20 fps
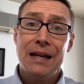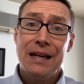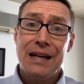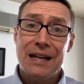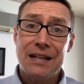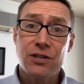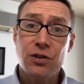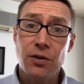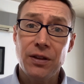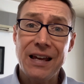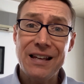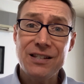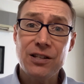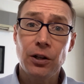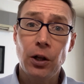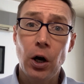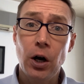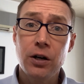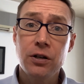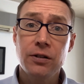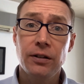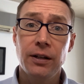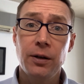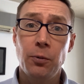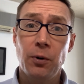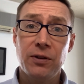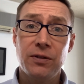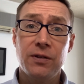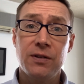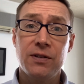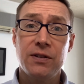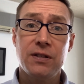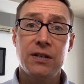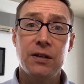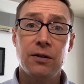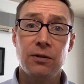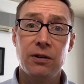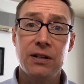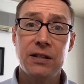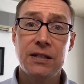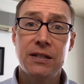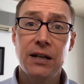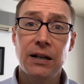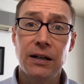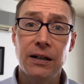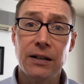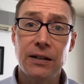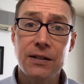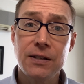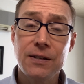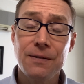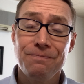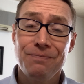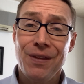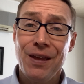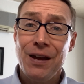And so that's largely what this series does.